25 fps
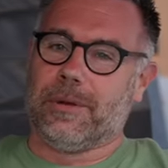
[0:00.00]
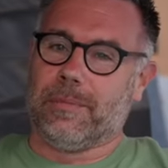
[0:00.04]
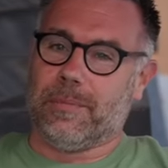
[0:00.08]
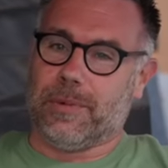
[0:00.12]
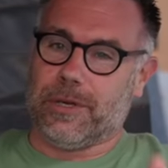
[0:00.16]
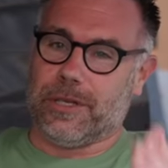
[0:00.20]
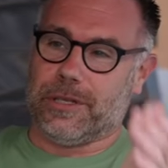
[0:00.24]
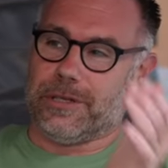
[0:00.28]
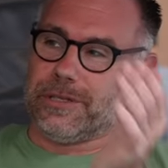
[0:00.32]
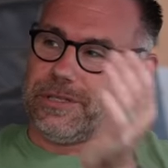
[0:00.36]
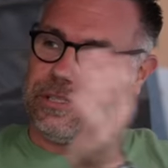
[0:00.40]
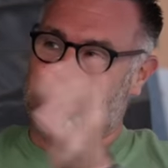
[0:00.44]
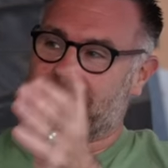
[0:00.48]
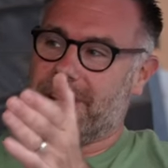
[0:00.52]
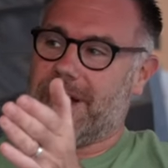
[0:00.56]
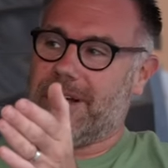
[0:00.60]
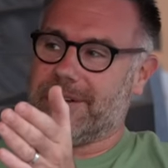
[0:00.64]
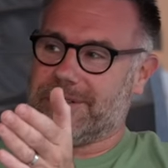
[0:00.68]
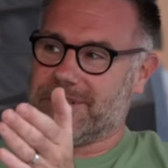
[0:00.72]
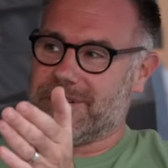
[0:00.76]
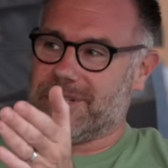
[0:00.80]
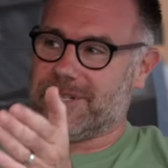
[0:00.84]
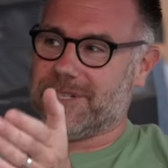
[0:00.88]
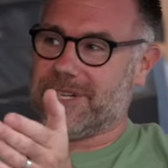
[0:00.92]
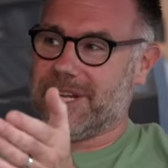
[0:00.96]
But you'll
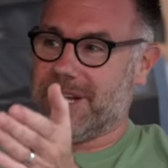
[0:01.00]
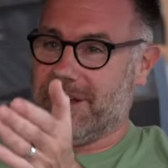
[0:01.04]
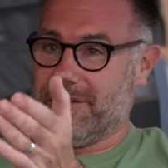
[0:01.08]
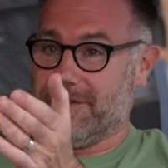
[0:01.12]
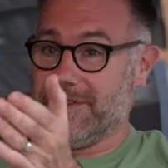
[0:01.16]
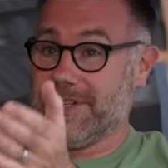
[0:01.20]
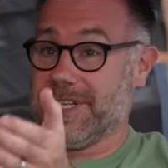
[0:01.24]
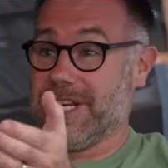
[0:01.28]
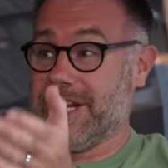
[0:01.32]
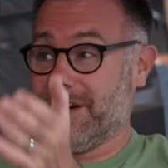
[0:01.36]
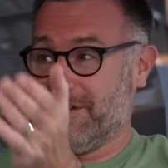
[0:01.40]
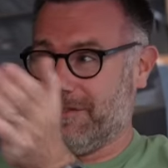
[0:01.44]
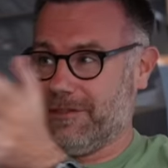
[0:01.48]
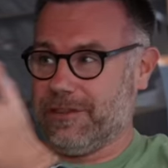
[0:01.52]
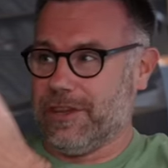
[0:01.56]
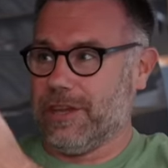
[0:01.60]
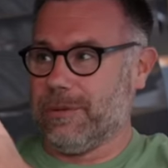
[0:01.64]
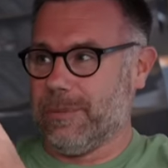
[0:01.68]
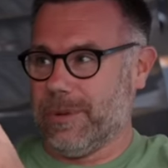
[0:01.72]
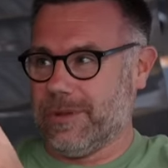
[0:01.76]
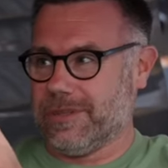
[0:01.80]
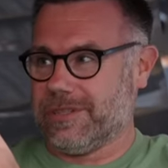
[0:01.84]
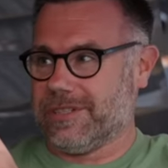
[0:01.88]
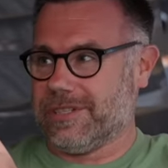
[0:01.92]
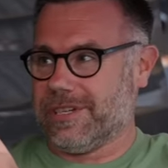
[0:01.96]
start to see, obviously, in a
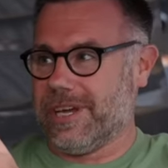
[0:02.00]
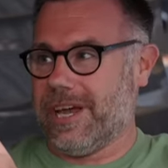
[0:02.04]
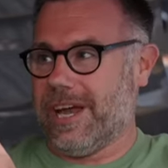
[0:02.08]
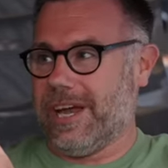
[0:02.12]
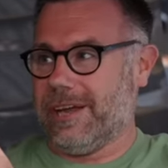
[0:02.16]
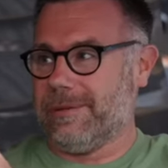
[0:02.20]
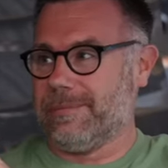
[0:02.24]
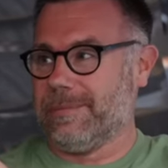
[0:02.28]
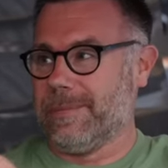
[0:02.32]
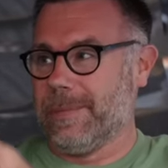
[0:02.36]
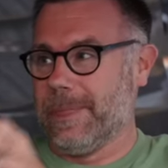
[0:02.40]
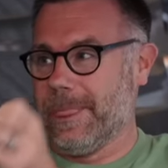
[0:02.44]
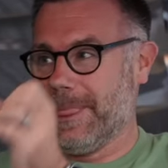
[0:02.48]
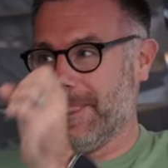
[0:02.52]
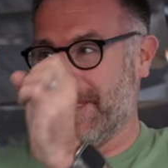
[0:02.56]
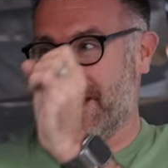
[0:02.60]
few months' time,